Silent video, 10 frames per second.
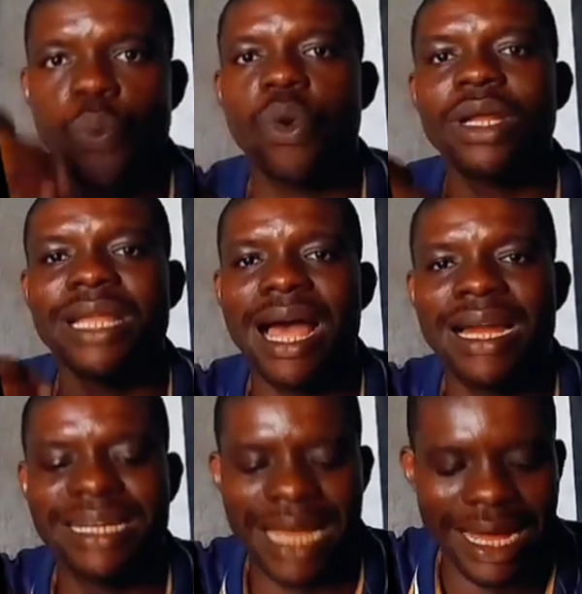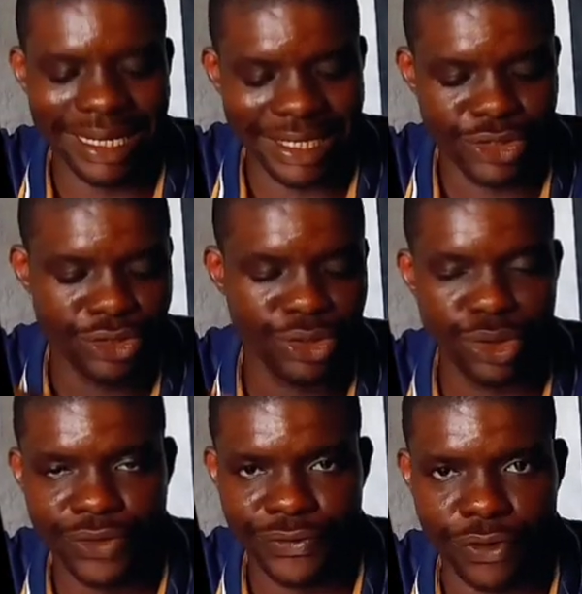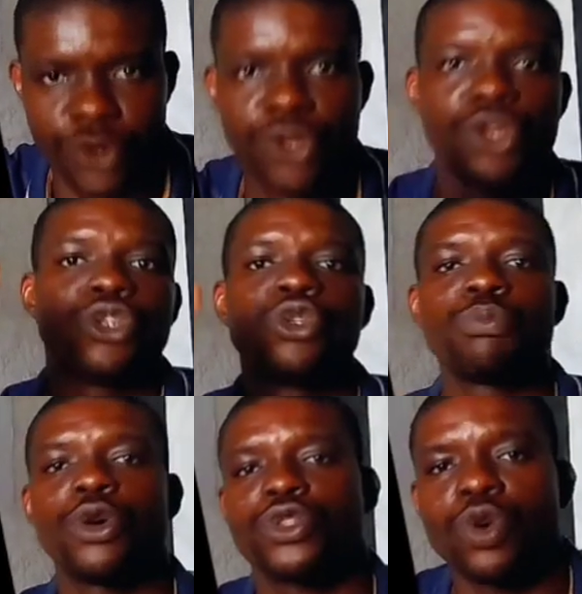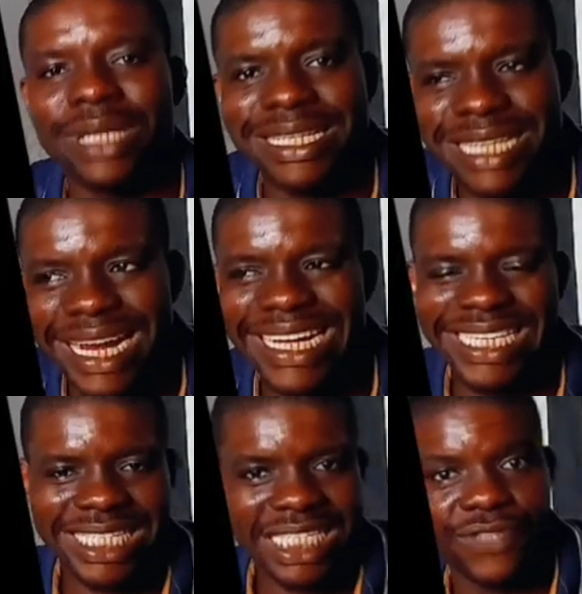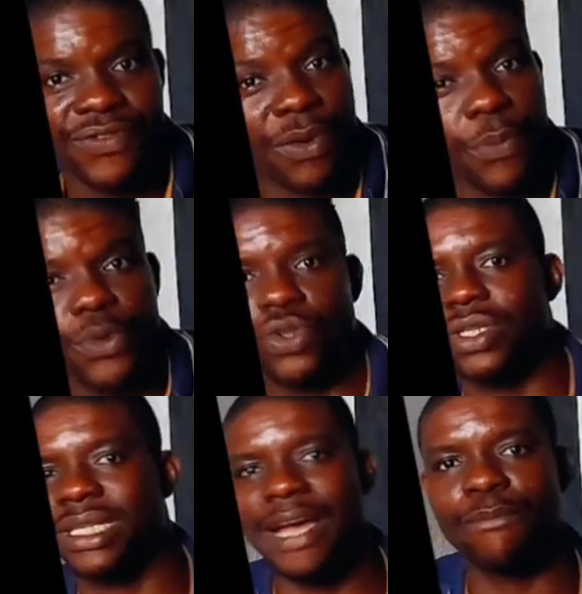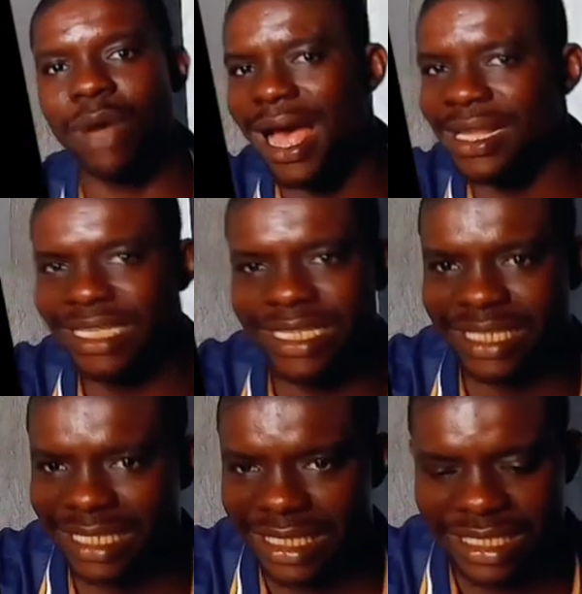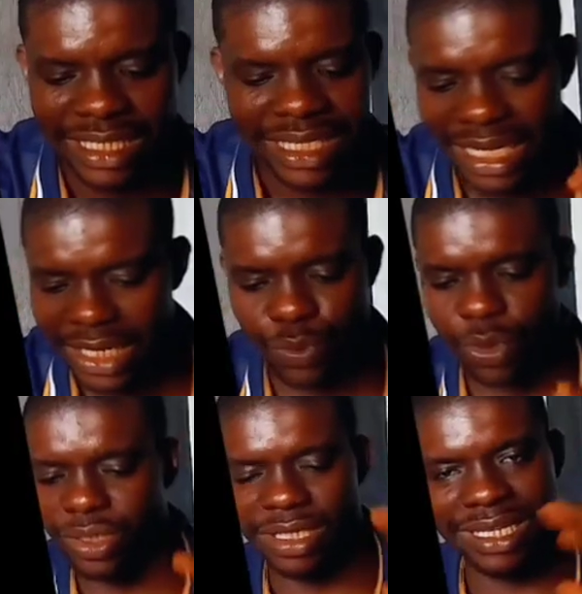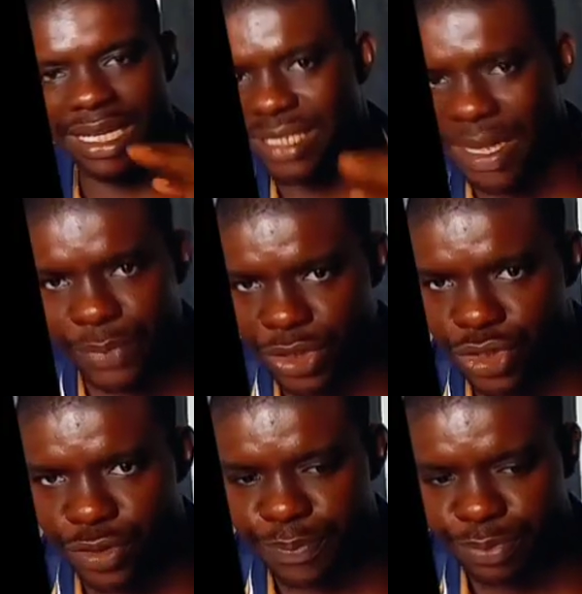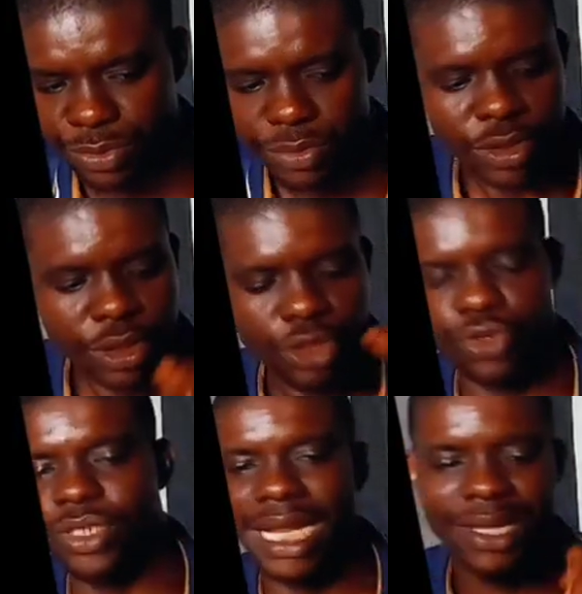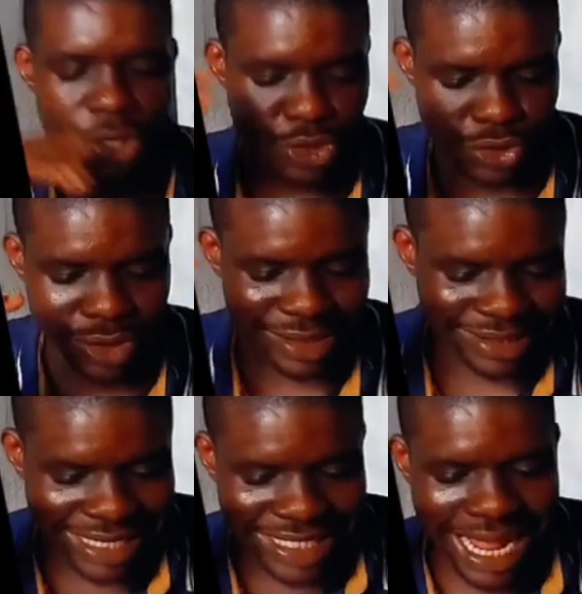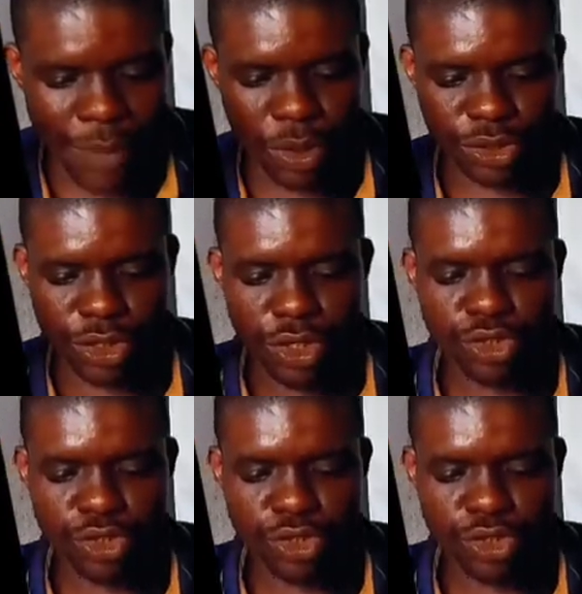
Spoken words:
What are the alkenes used for? You must understand these things very well, because JAMB has these things in the examination. Just that. So these are what